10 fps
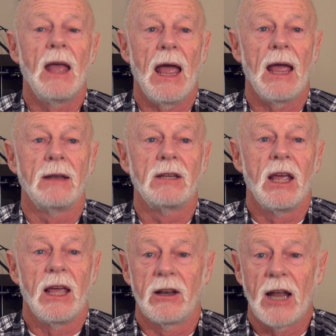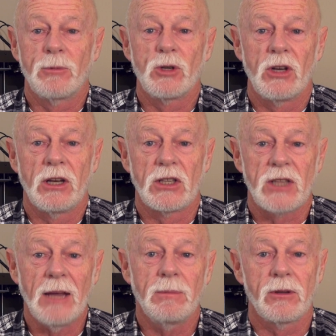and it enables you to
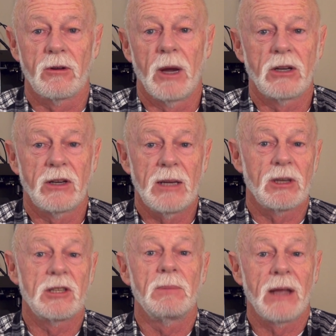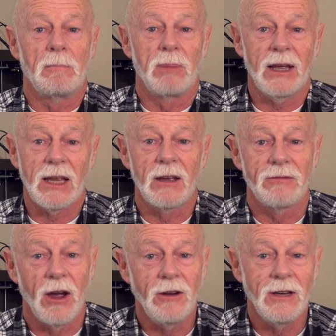disable the remote ID by simply unplugging a
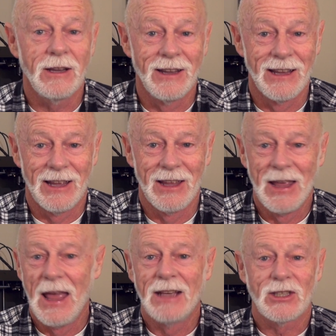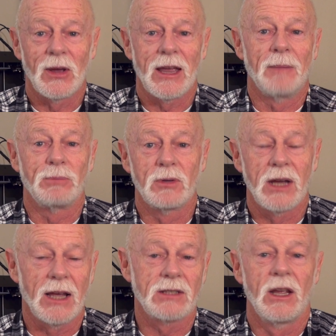phone so it can't
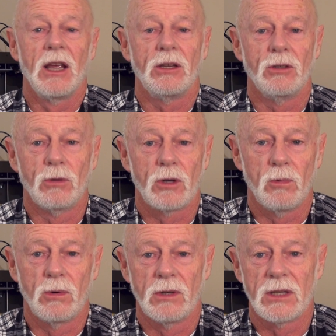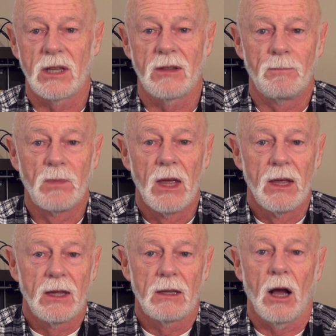broadcast your coordinates. So
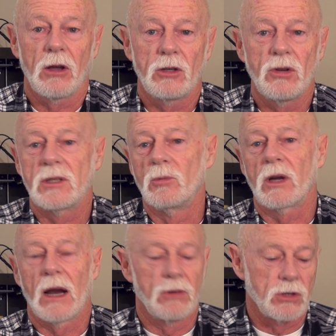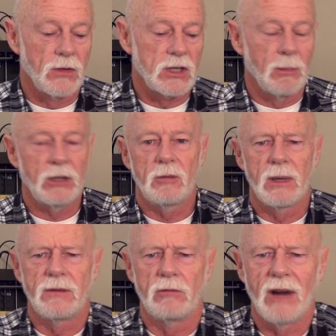I'm going to do some more coverage on this. I might do a
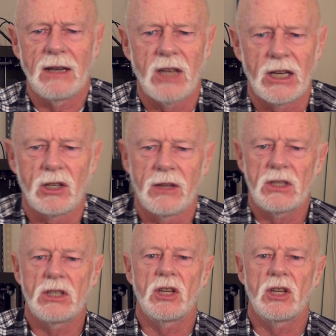bit of a rant, actually. This is